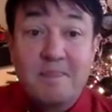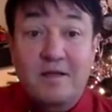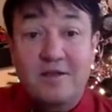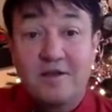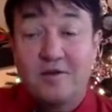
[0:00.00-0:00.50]

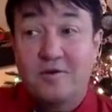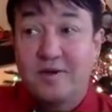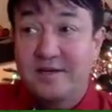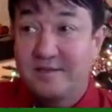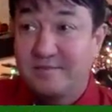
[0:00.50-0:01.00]
you know,
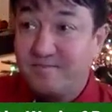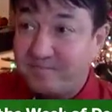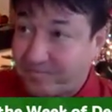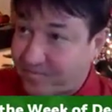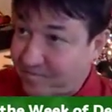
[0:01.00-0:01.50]
and
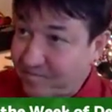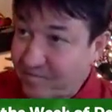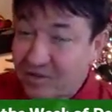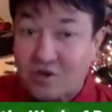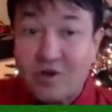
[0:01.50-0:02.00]

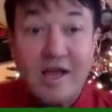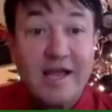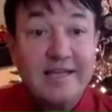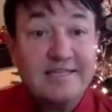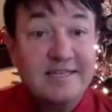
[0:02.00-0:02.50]

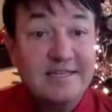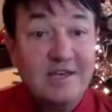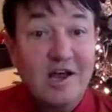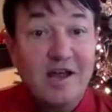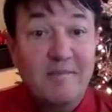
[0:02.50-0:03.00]
try to
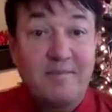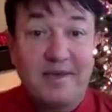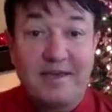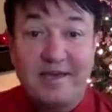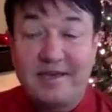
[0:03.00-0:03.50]
not
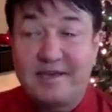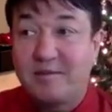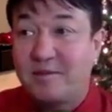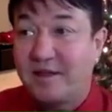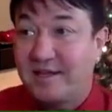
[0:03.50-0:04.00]
be in a
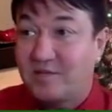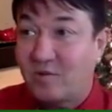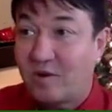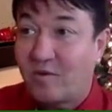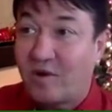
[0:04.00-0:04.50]
place
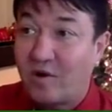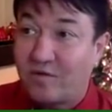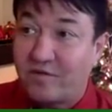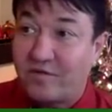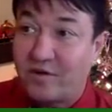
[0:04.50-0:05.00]
where we're
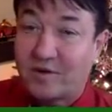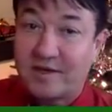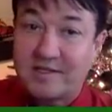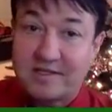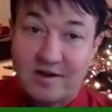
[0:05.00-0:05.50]
over
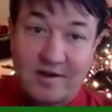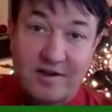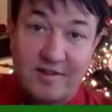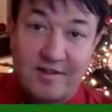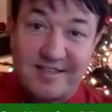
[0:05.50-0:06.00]
focused
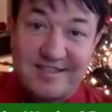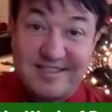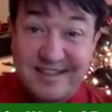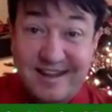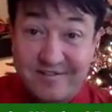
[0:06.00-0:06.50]
on the
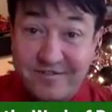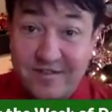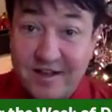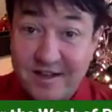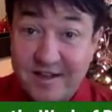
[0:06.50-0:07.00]
stuff.
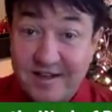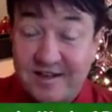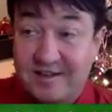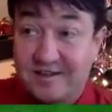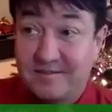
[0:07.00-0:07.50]

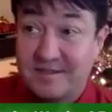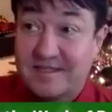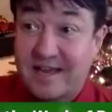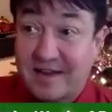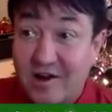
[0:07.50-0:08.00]
Um, it's
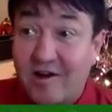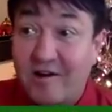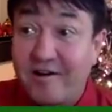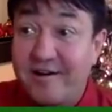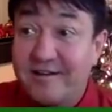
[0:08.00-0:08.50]
kind of
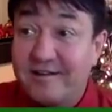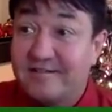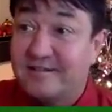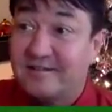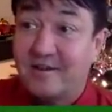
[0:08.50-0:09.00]
hard,
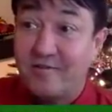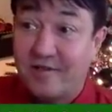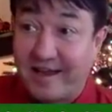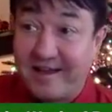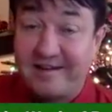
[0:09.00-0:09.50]
I know
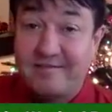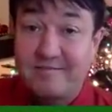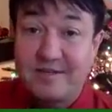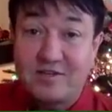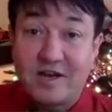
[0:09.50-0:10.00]
that,
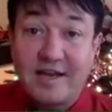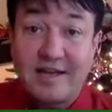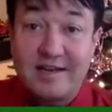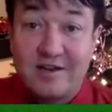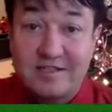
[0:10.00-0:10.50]
but
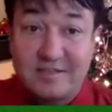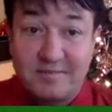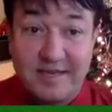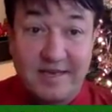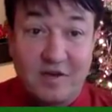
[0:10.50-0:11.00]
try not to
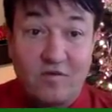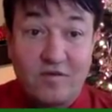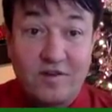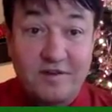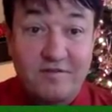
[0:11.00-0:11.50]
be
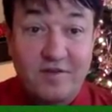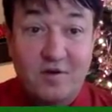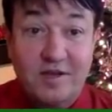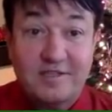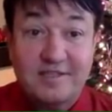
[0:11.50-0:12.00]
overly
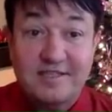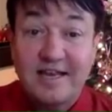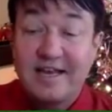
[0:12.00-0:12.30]
focused